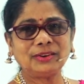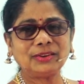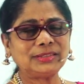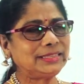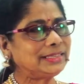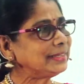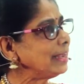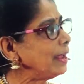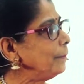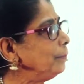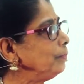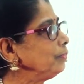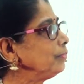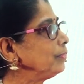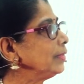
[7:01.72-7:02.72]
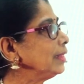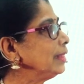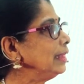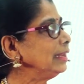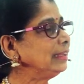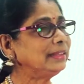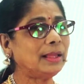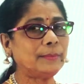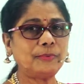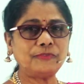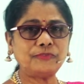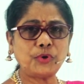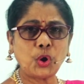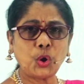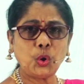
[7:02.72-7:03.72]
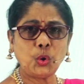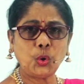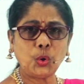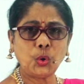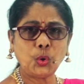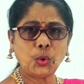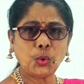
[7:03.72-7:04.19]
Look at the sum. There's number 4